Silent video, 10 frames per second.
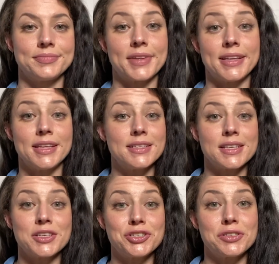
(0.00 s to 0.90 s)
And these
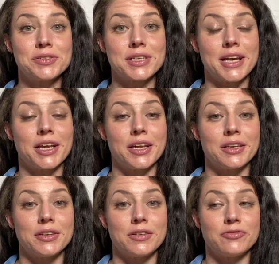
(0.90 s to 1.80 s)
issues
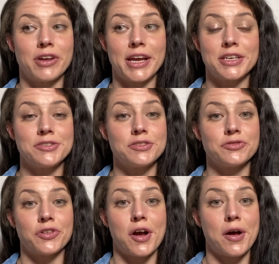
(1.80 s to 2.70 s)
can range
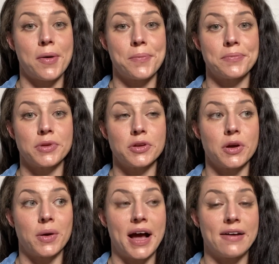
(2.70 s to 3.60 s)
from,
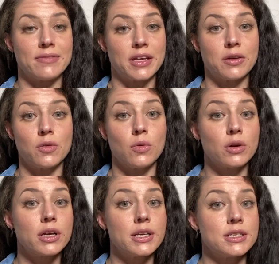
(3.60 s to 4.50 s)
having
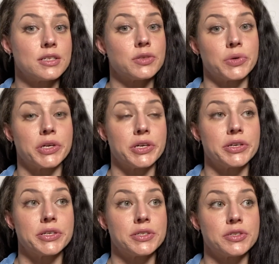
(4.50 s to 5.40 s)
organ
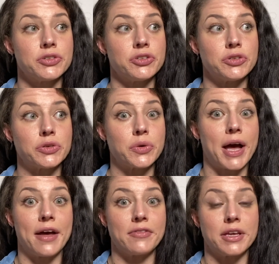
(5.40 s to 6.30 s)
disorders to
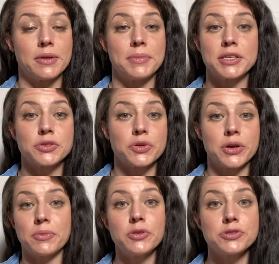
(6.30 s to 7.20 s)
having mental or
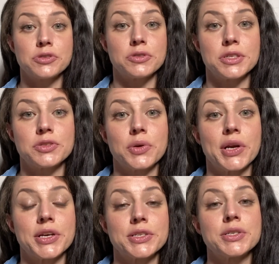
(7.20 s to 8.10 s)
emotional
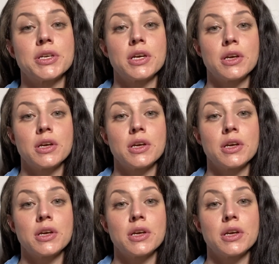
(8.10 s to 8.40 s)
disorders.